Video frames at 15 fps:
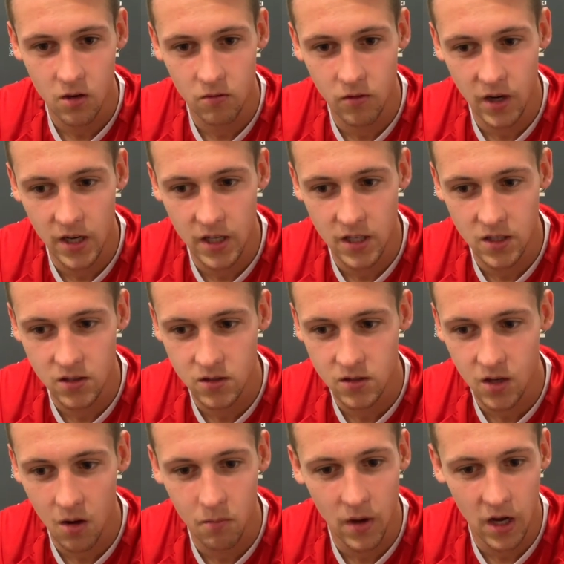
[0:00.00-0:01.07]
really
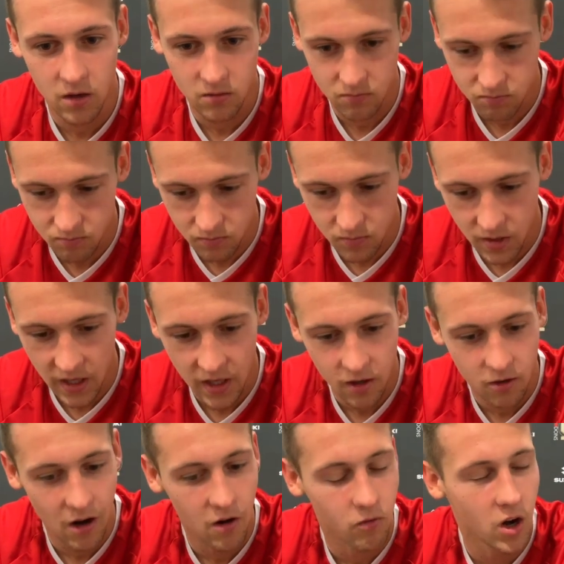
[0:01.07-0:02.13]
come back, hit the
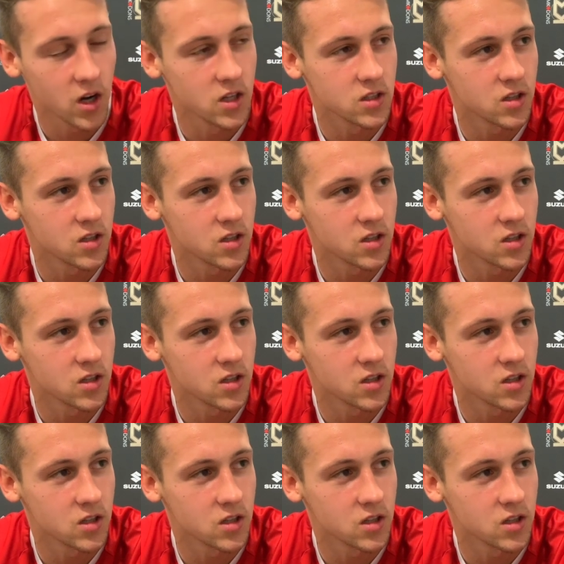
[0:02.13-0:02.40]
ground running.